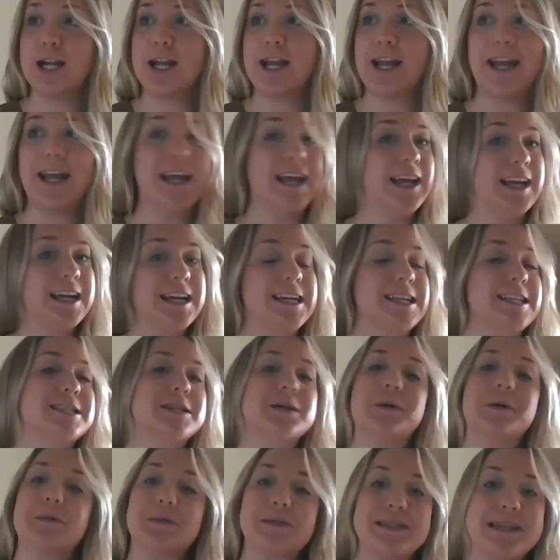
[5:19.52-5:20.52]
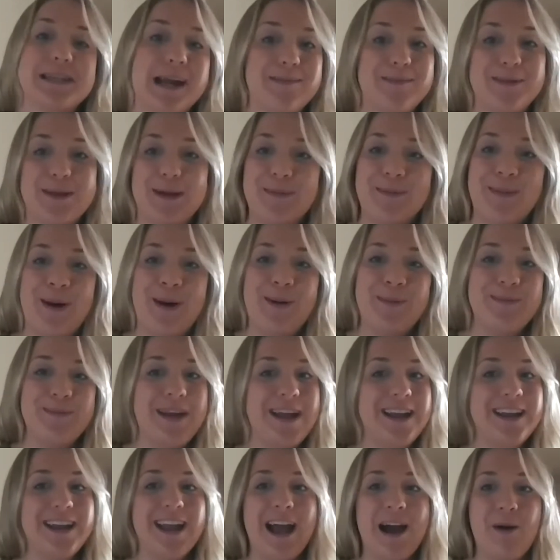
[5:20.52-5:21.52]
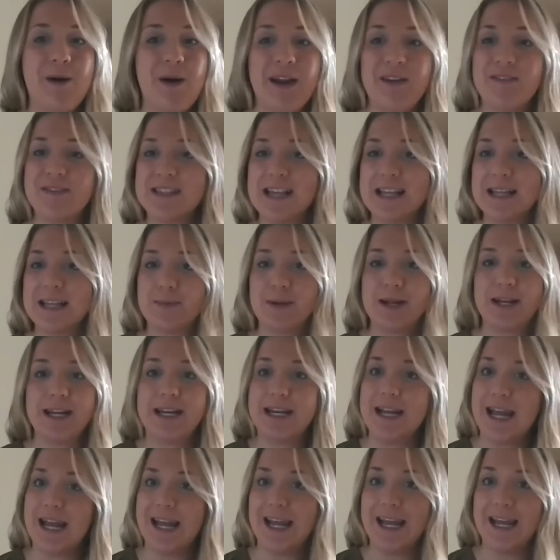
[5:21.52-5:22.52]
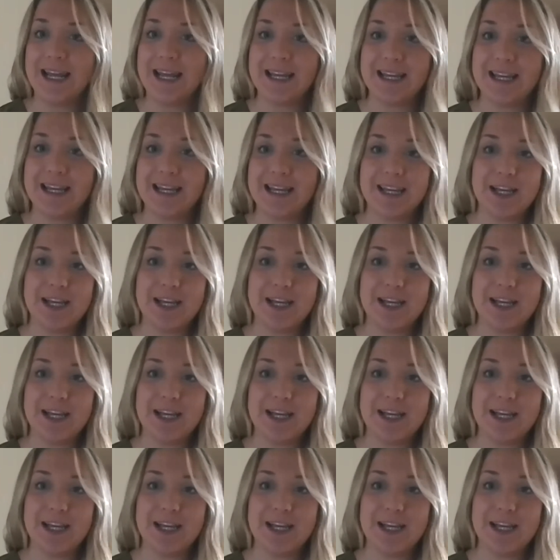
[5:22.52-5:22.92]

and so it was time to come home. And now I've celebrated a